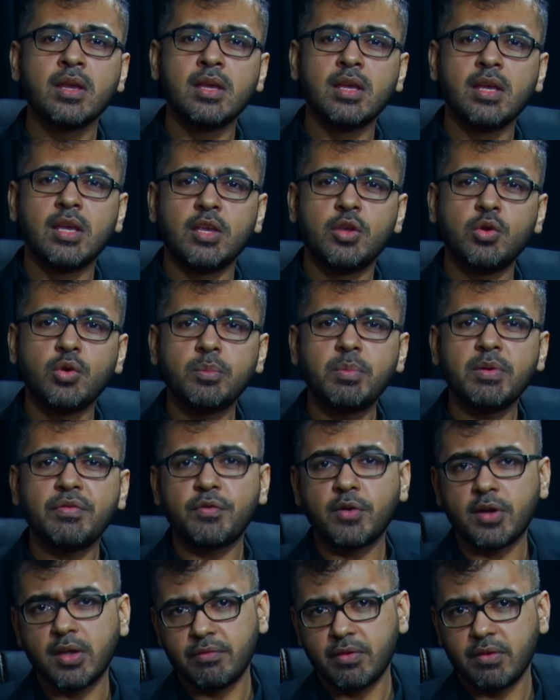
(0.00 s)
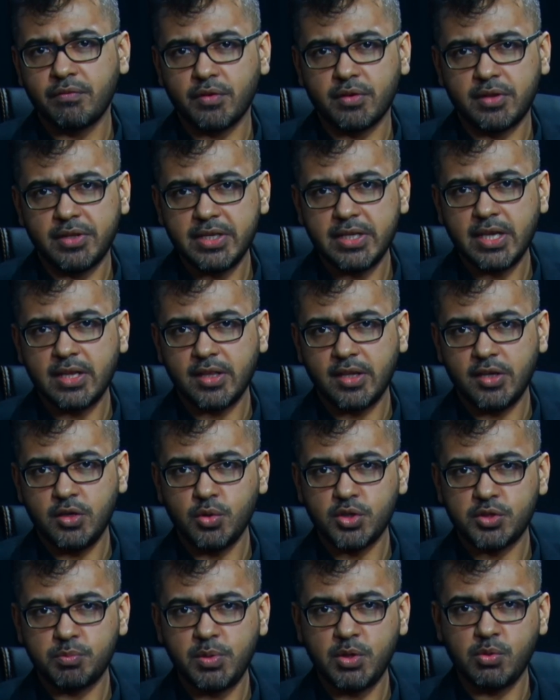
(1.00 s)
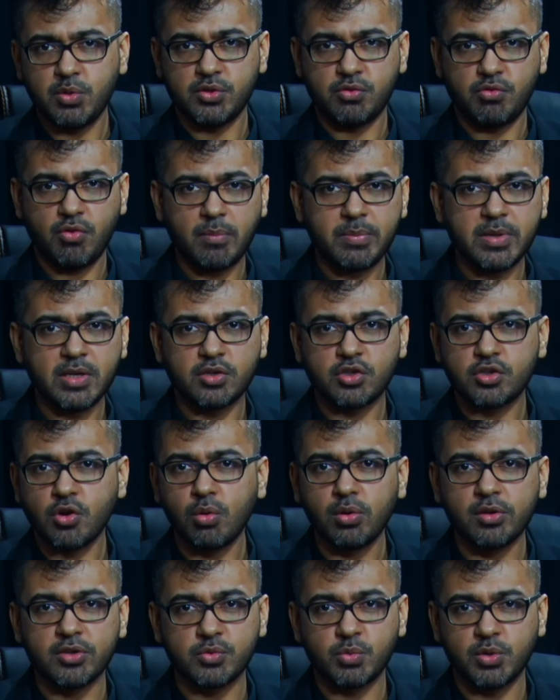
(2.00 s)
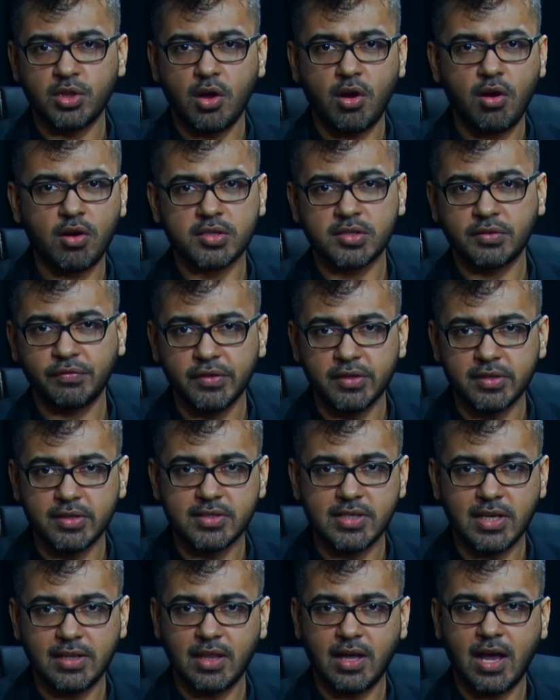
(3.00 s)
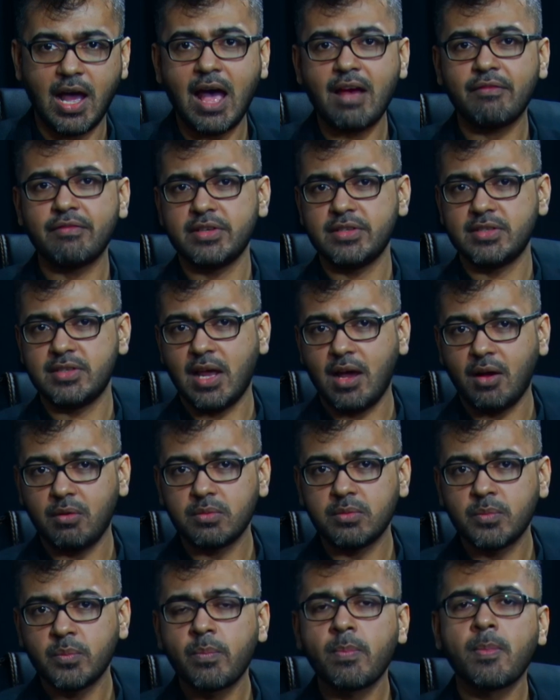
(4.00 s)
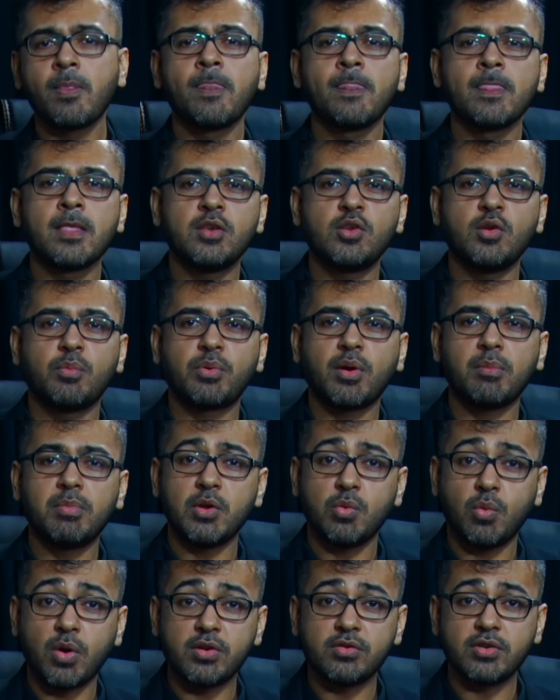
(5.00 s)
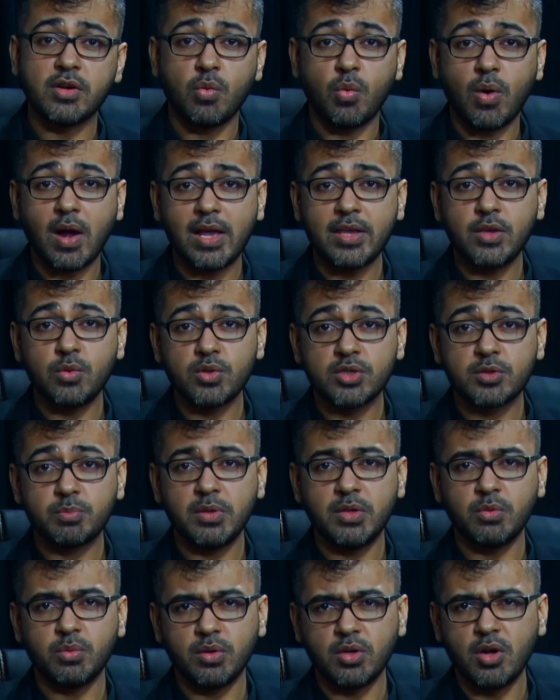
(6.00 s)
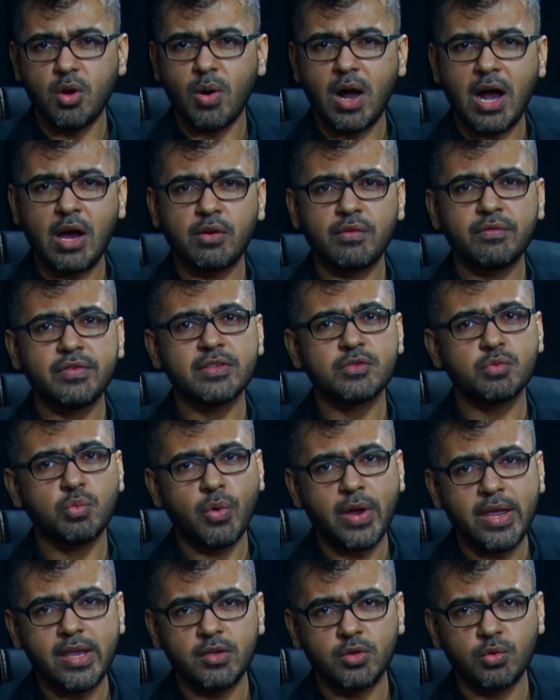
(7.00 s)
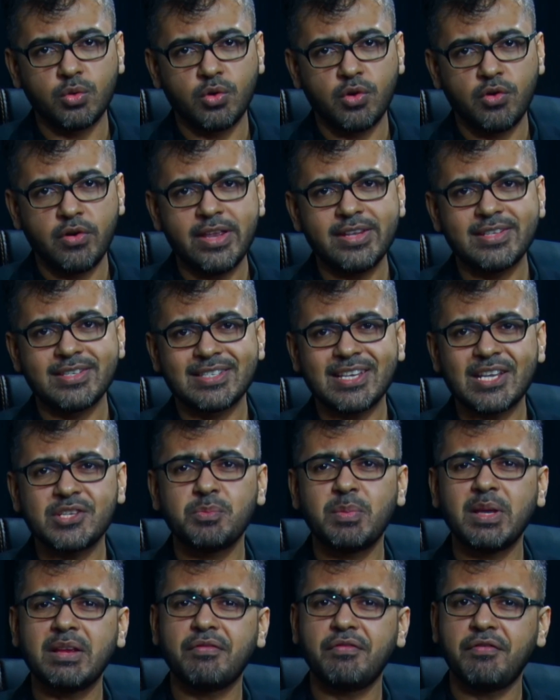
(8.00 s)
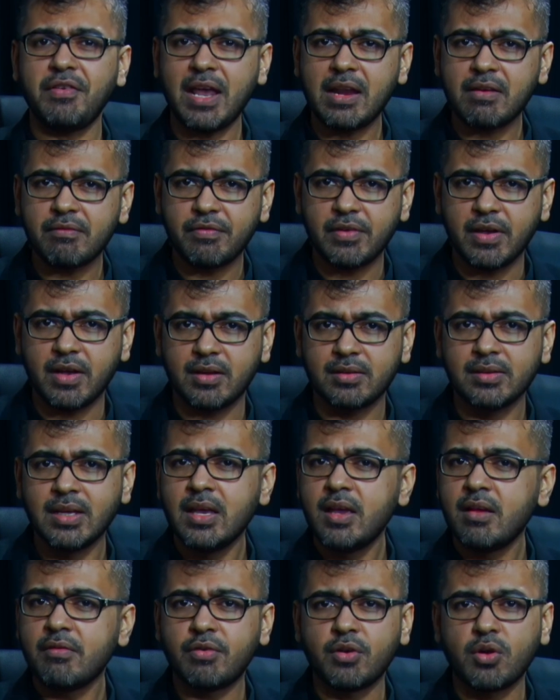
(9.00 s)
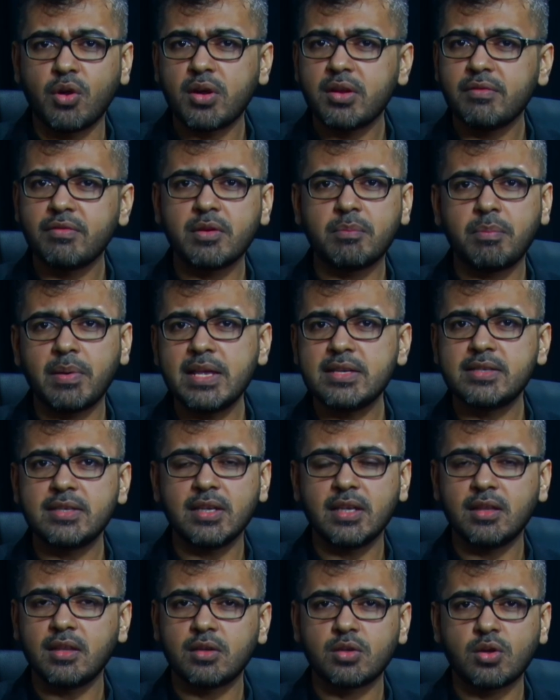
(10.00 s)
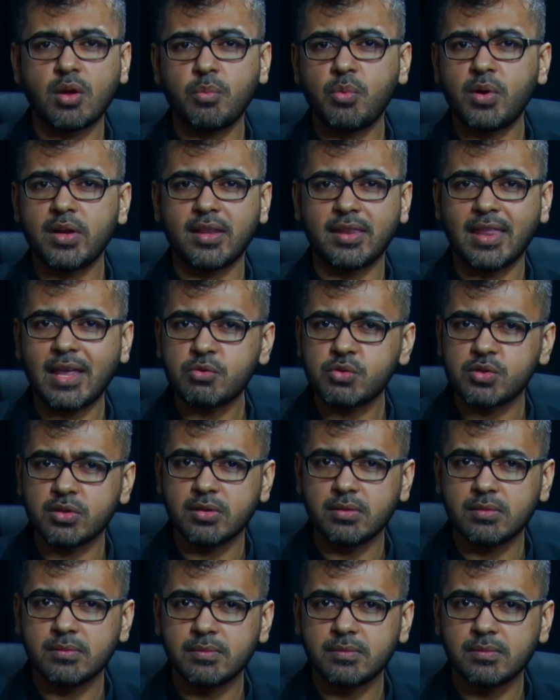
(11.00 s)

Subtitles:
You would be forgiven for thinking that USP was rubbing shoulders with the Oxfords and the Harvards now. You're probably wondering why USP would go out of its way to create such big fanfare for not even placing in the top 1,000.